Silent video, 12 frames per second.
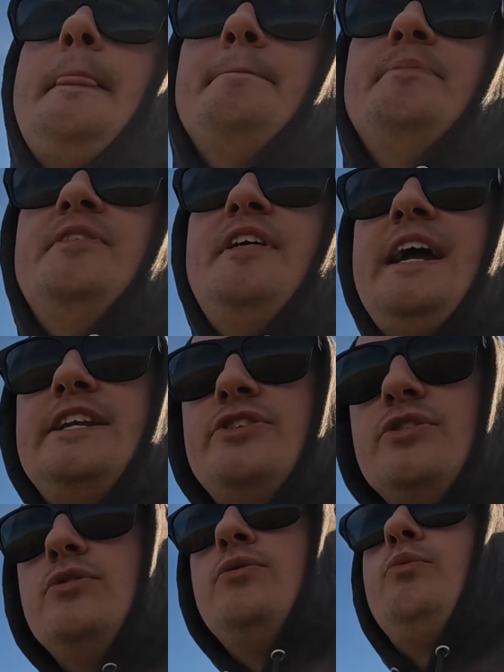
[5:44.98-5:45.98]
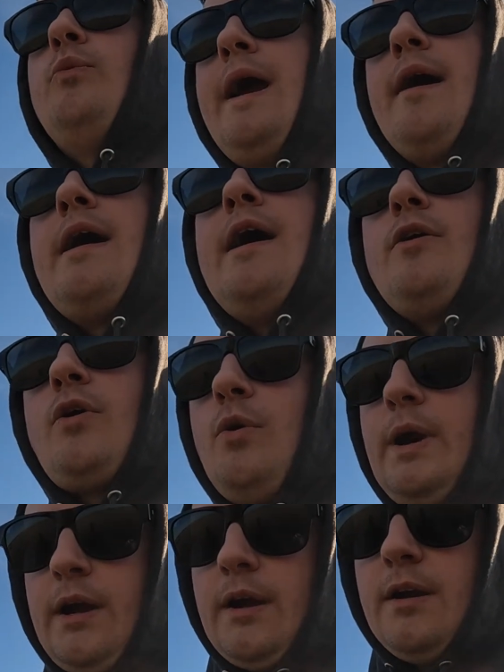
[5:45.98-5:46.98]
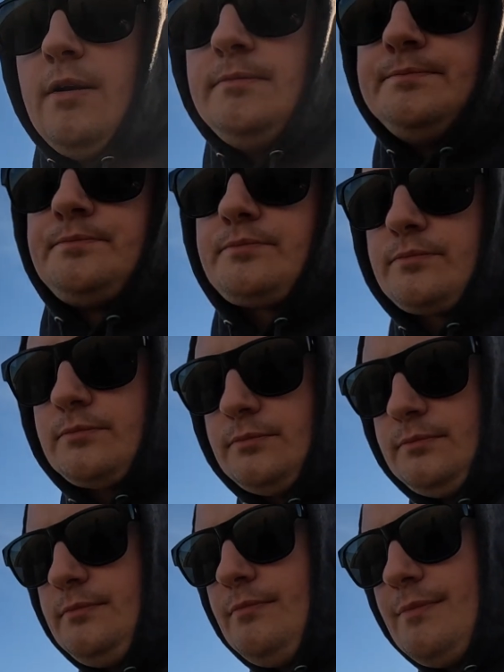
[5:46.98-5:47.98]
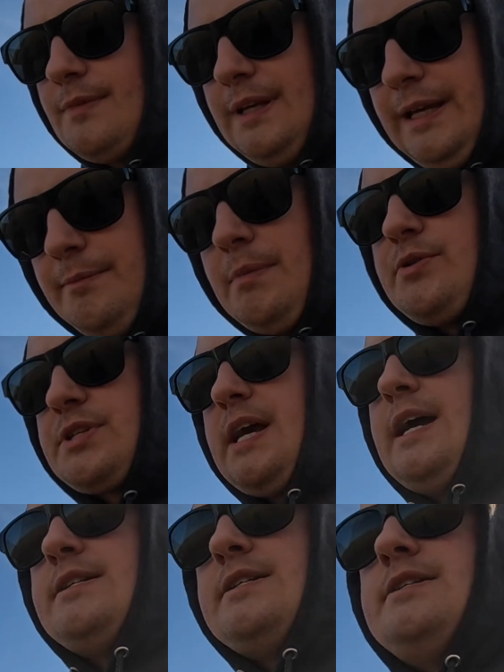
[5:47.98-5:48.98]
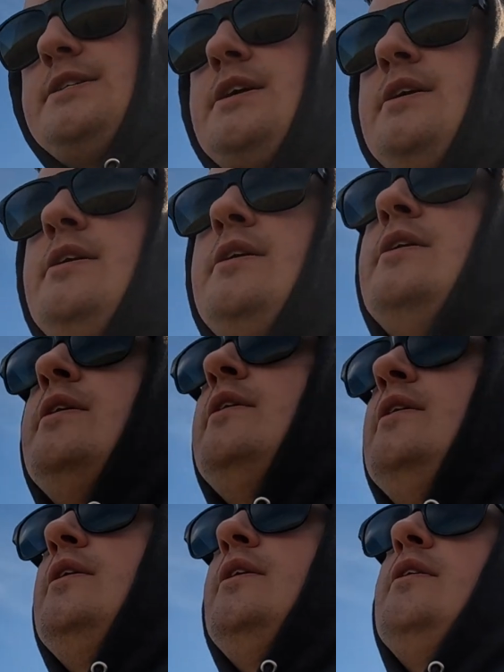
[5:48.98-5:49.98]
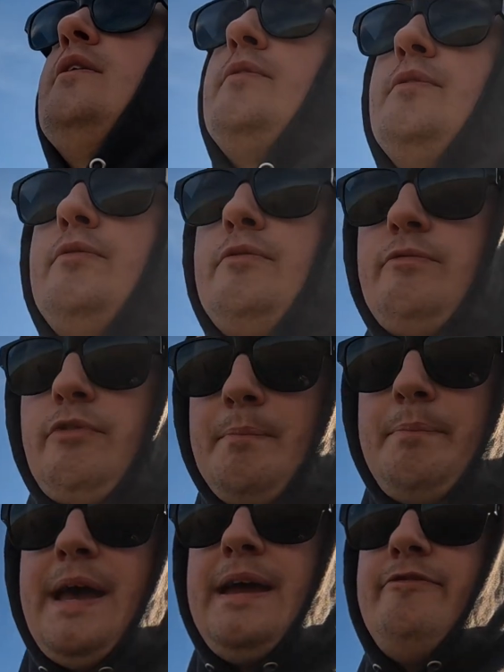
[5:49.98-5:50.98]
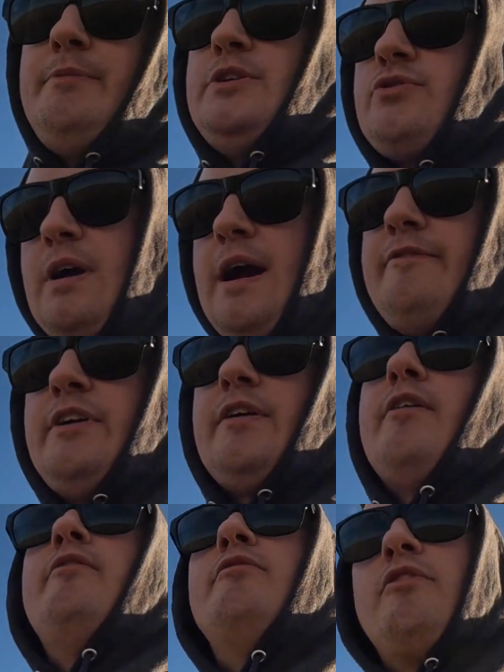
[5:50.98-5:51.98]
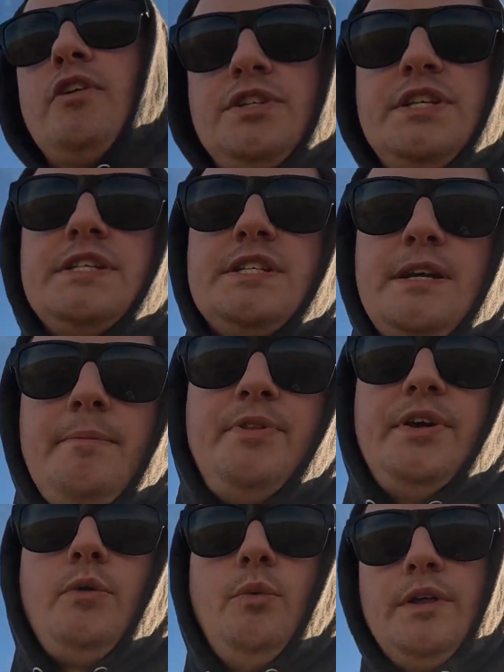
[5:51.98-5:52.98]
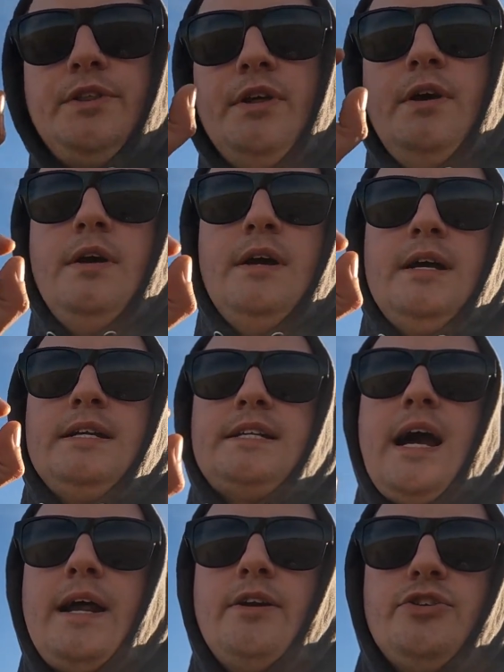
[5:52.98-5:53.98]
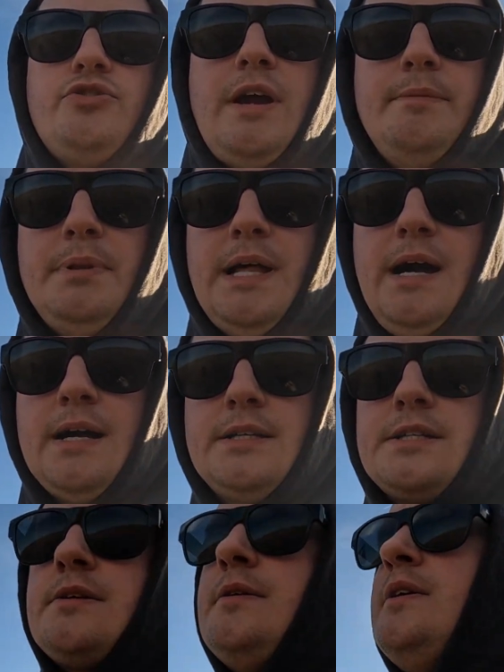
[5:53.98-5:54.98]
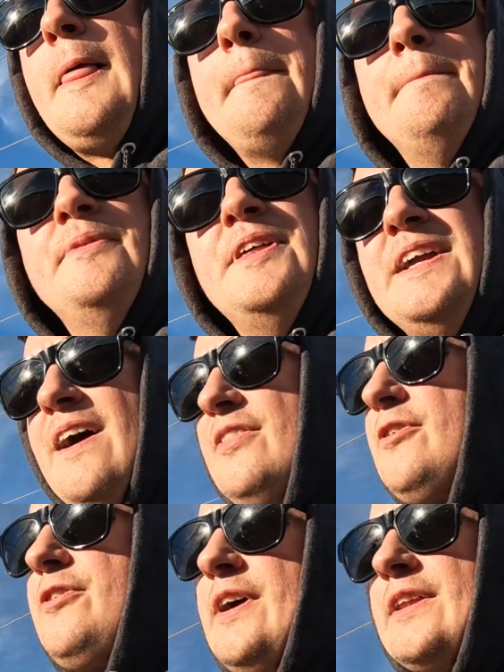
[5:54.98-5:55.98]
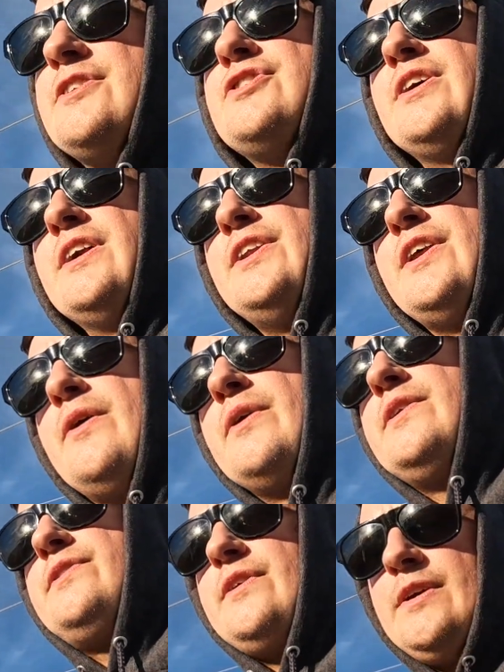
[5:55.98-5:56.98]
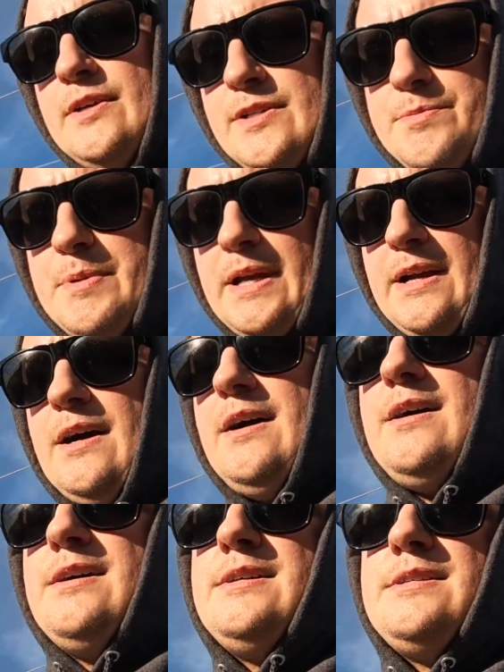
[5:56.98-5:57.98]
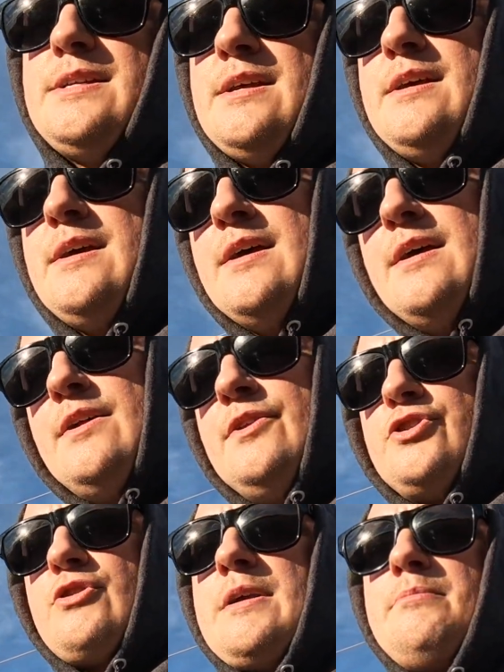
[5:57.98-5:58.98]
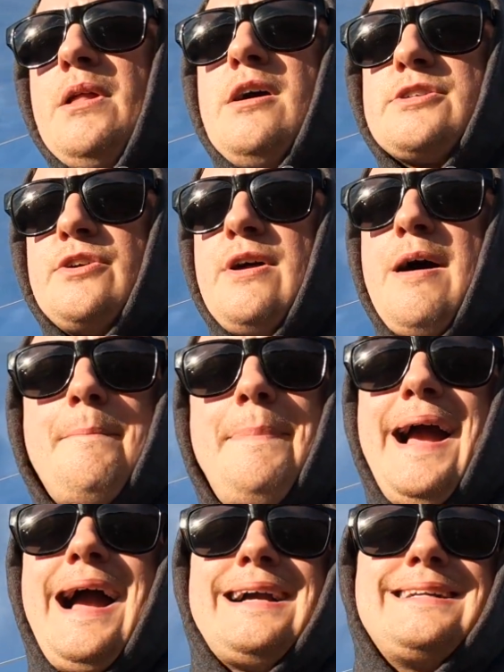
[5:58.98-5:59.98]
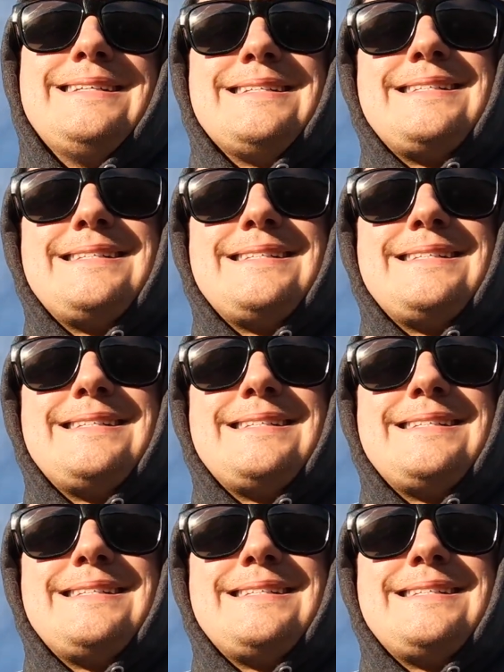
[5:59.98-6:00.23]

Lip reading: they do wear out quicker in most cases from pavement driving versus something with tighter tread blocks. The other thing that you're going to notice is because the tread blocks are not packed as